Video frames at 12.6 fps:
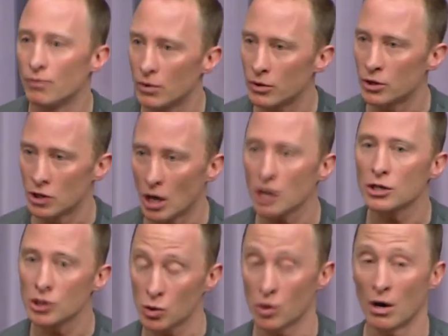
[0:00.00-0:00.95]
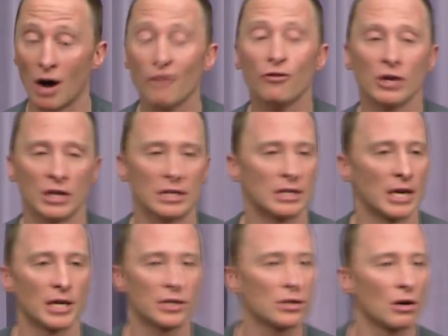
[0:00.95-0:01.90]
the doctors who are offering these
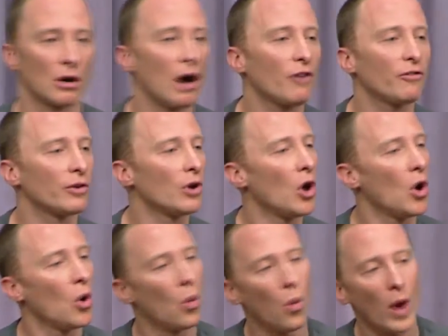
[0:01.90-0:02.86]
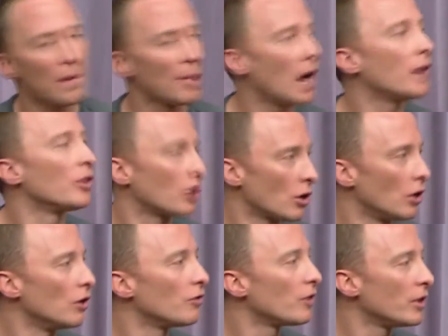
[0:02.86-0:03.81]
tests are often way behind the curve,